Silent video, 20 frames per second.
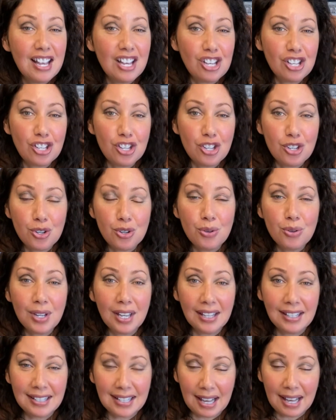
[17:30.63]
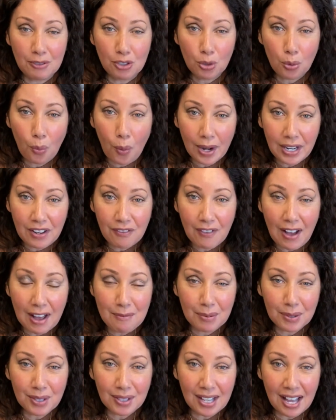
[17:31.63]
you can save
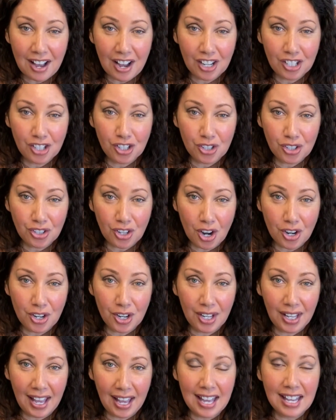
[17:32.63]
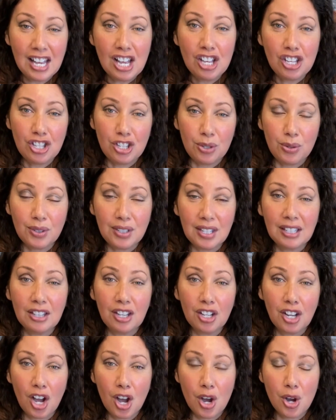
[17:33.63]
25% on your starter kit using
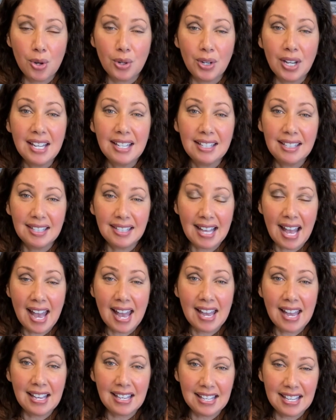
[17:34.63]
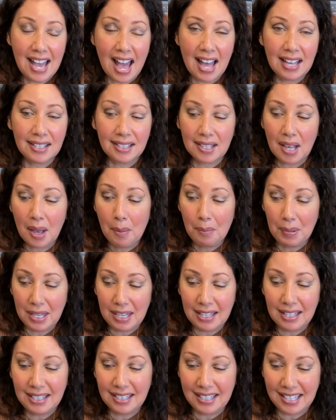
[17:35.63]
the code
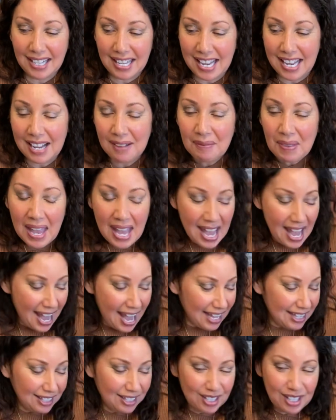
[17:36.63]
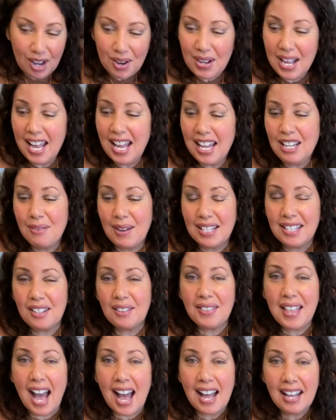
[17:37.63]
SAYYESPC. And so anyway,
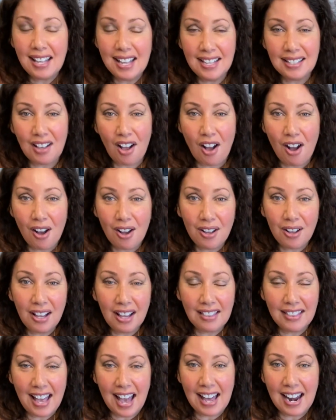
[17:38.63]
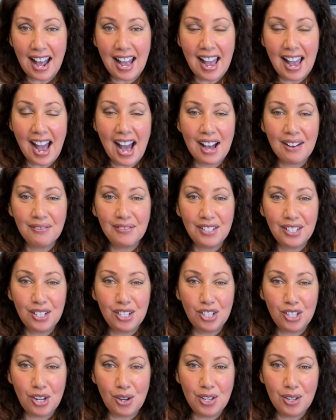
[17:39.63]
so that is all that I have
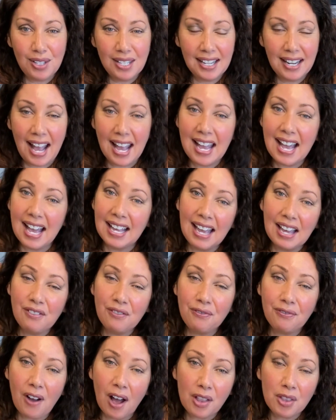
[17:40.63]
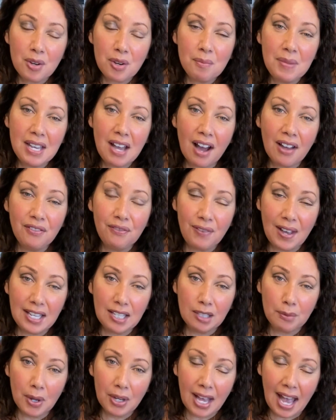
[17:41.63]
to show you today. Again, follow me on
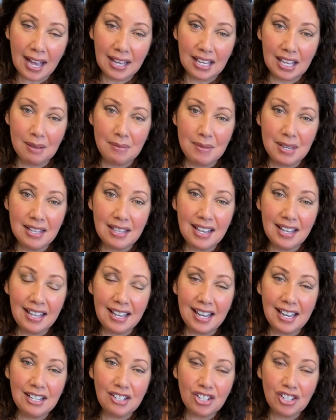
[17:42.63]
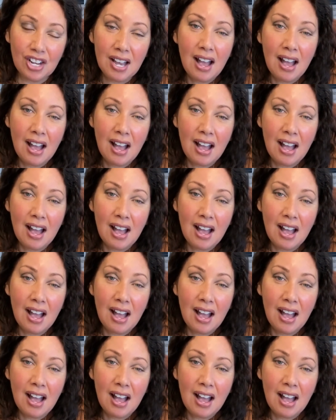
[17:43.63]
Facebook at Kimmy in the Kitch,